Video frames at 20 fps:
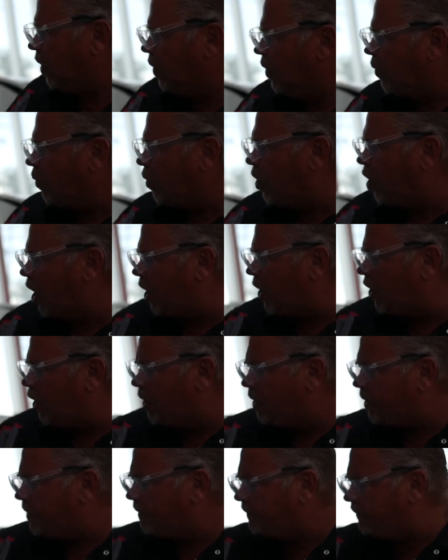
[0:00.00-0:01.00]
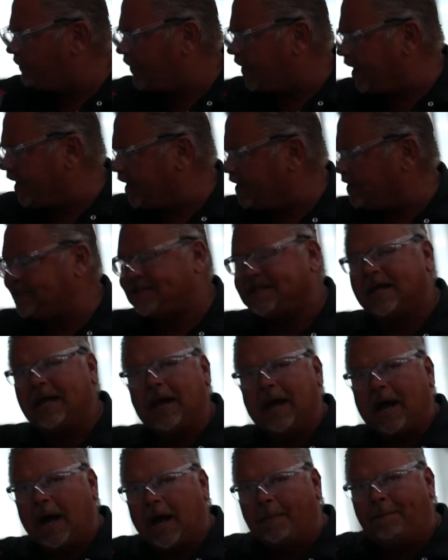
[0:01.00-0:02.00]
The water feeds
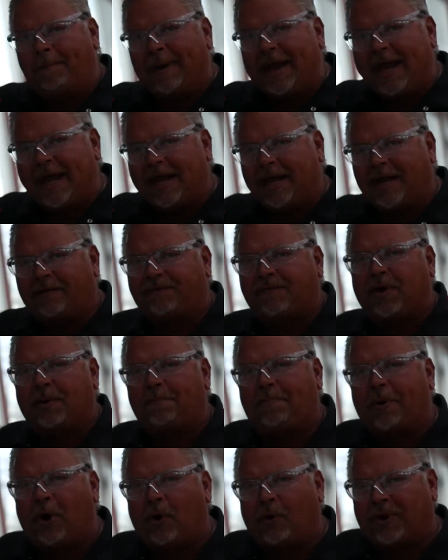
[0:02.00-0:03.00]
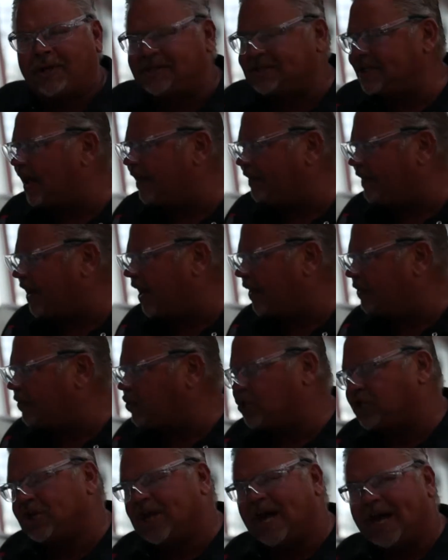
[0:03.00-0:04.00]
a bank of components on the other
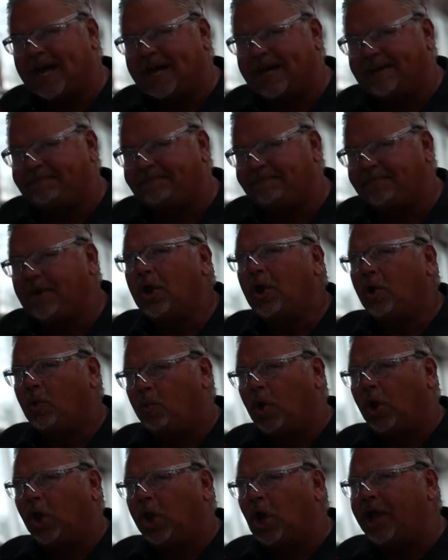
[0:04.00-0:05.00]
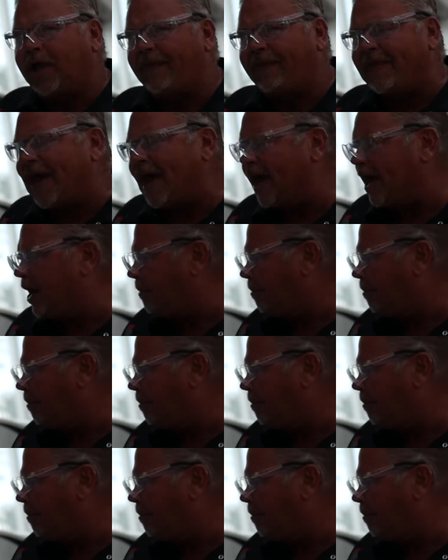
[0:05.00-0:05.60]
side. We'll look at that in a